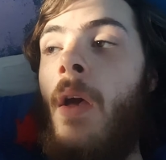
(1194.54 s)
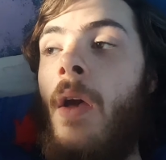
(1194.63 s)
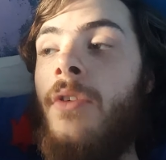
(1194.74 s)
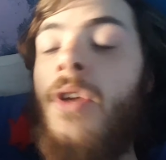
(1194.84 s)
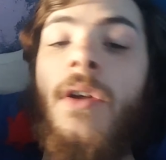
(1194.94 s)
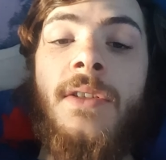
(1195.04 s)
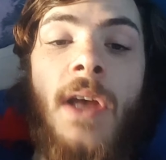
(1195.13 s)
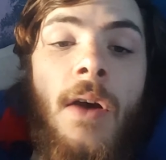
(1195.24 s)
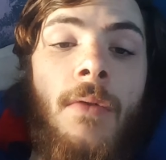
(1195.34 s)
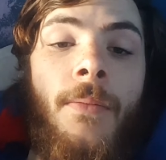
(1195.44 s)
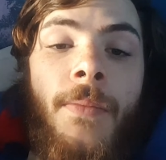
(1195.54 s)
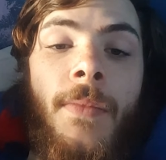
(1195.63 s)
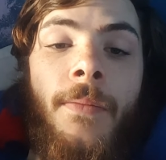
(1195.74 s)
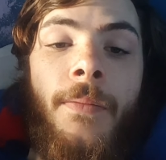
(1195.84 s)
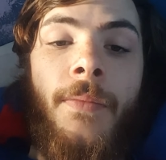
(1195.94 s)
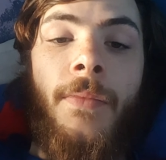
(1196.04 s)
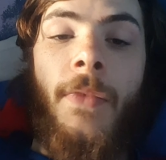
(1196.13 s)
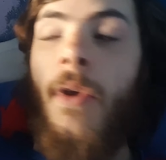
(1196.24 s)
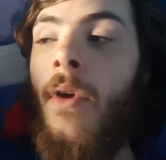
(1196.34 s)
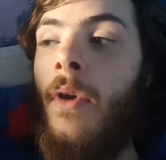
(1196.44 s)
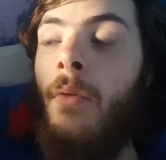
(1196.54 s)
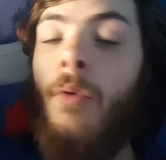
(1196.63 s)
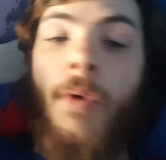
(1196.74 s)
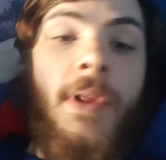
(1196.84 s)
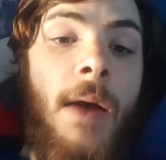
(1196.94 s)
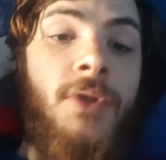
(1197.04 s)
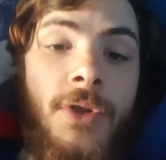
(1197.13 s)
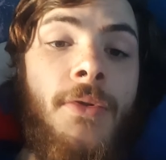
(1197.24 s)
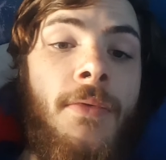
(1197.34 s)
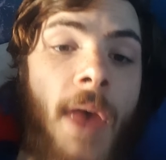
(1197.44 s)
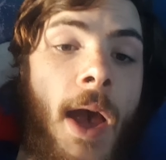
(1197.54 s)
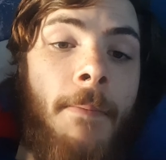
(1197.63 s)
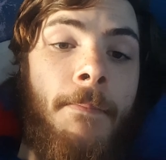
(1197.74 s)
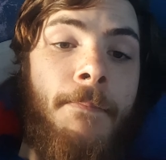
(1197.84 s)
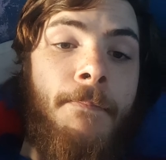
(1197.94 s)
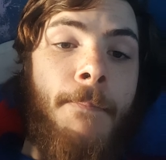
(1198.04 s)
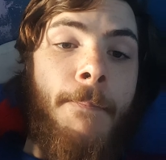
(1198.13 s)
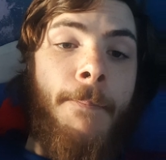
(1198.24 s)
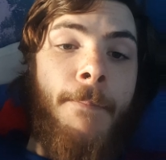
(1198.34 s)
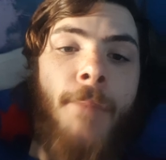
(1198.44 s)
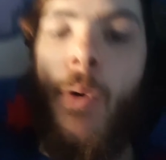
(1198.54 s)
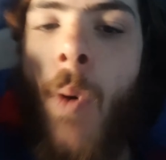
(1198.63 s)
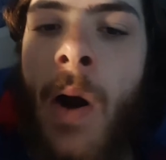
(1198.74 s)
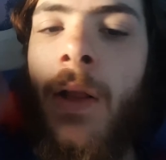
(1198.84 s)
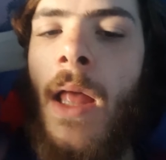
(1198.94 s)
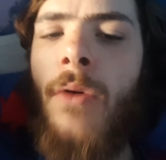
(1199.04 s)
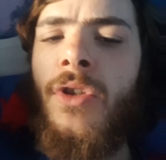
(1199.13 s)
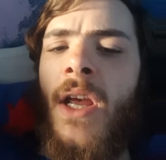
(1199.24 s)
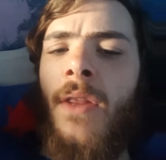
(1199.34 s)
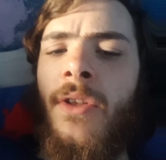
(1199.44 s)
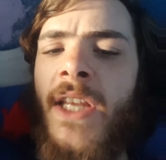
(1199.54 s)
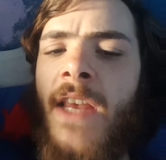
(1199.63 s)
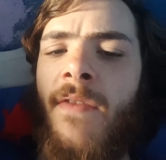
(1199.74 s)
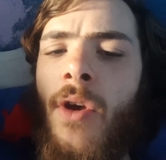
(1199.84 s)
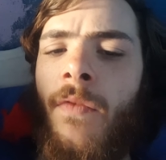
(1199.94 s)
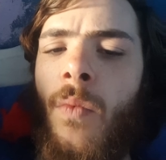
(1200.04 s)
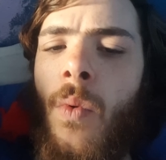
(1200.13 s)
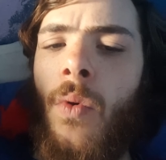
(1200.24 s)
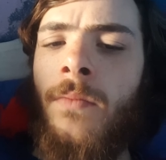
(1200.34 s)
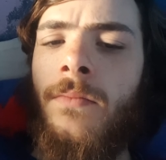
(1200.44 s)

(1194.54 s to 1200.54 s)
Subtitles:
Turns out, We were allowed to do that, but we weren't allowed to take the TV off the wall.